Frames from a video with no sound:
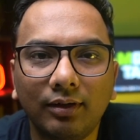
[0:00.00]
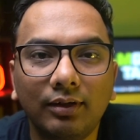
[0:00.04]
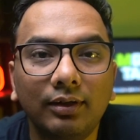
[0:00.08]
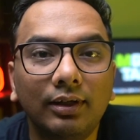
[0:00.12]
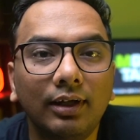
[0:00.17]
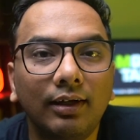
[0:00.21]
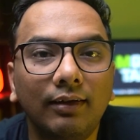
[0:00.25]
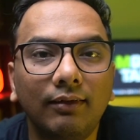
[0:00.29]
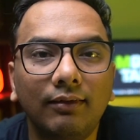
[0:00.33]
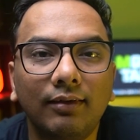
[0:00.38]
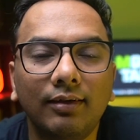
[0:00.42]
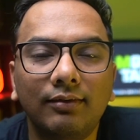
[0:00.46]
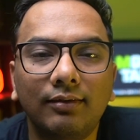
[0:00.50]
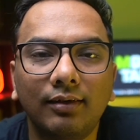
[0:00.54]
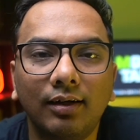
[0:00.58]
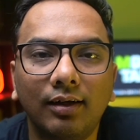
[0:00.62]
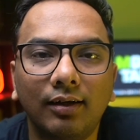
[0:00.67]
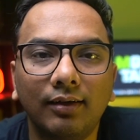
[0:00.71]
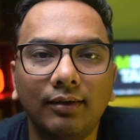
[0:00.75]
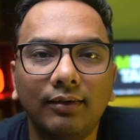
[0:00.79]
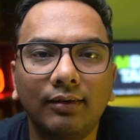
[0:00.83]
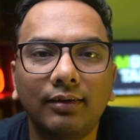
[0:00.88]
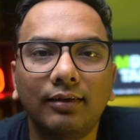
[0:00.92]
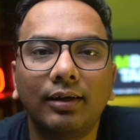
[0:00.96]
there is a
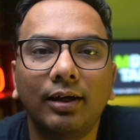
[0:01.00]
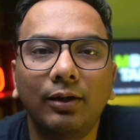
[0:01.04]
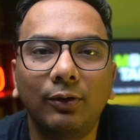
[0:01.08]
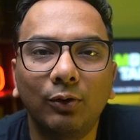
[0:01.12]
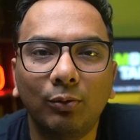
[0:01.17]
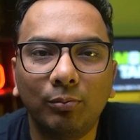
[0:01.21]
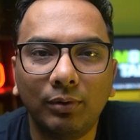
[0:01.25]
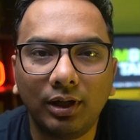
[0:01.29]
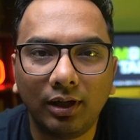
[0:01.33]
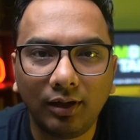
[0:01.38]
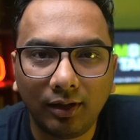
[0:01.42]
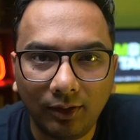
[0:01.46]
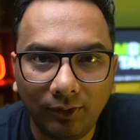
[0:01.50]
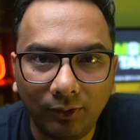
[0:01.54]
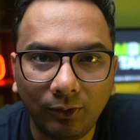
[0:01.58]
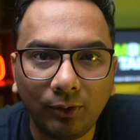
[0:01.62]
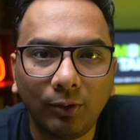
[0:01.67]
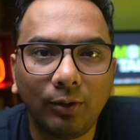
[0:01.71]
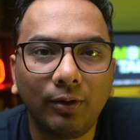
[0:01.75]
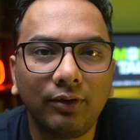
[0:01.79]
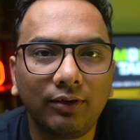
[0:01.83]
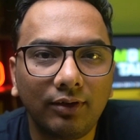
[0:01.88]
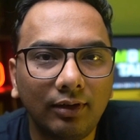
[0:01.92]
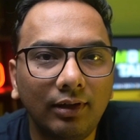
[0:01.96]
chance that you may
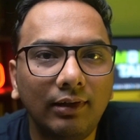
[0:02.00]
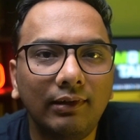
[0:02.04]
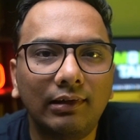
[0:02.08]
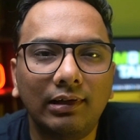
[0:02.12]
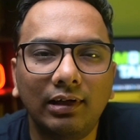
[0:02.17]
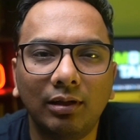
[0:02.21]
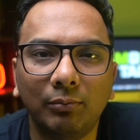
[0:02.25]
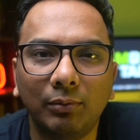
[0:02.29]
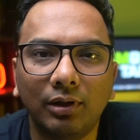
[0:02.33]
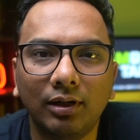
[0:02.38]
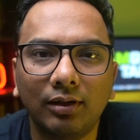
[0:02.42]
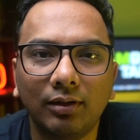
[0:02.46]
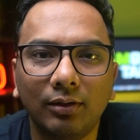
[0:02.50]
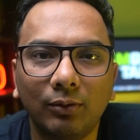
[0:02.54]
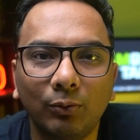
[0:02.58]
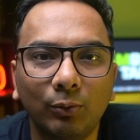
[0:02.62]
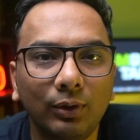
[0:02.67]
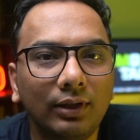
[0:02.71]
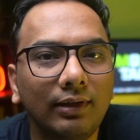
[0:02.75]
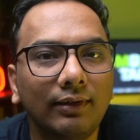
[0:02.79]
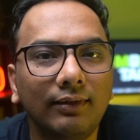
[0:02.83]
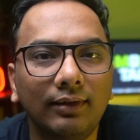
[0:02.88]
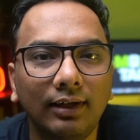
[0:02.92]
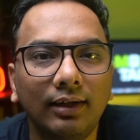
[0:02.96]
exhaust this limit
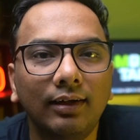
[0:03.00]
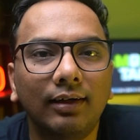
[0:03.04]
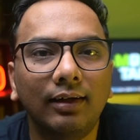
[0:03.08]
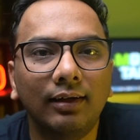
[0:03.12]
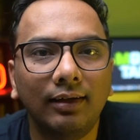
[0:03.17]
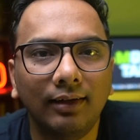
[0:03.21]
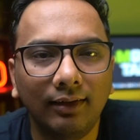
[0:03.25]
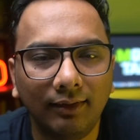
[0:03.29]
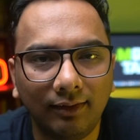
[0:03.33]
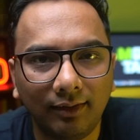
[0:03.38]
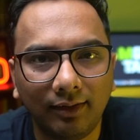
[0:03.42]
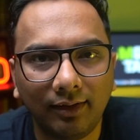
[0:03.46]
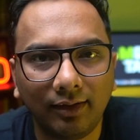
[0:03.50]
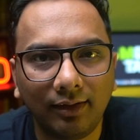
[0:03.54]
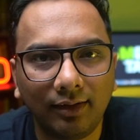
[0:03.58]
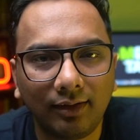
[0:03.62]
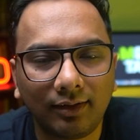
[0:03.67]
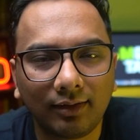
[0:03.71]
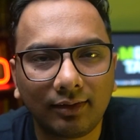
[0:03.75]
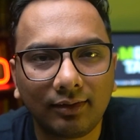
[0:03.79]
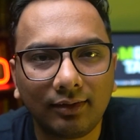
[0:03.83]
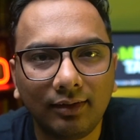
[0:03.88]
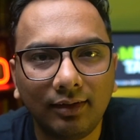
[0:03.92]
with a single incident.